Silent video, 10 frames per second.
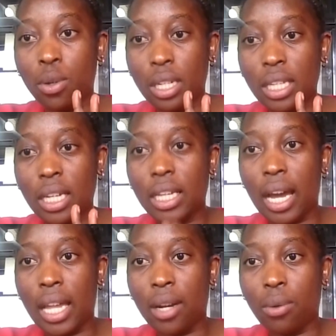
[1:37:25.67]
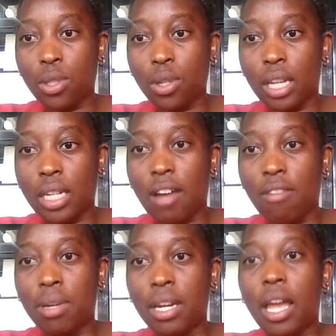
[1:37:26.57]
don't think there are other questions that
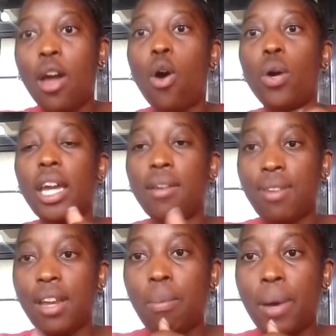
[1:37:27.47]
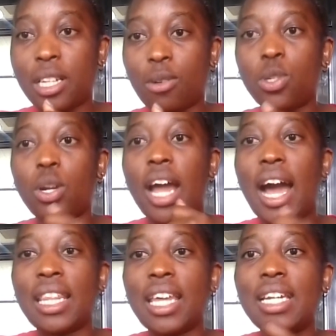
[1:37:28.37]
have been. Okay, Philip has a question.
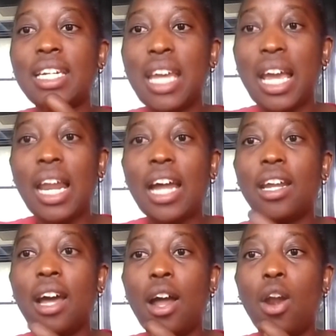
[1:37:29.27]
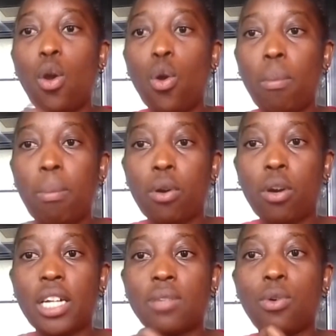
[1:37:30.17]
Are there tailored loan
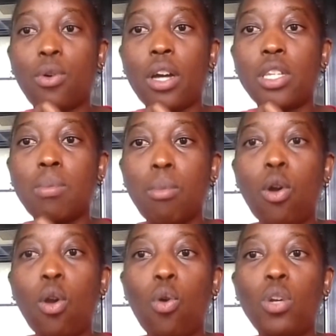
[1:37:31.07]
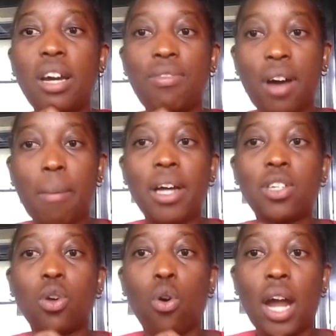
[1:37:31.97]
products for smallholder
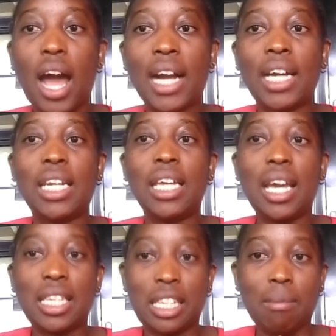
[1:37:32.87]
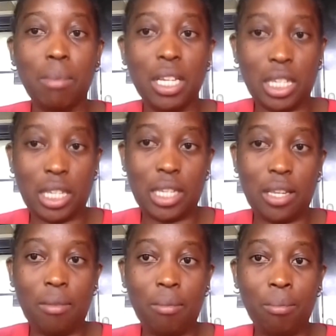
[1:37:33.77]
farmers or agri SMEs?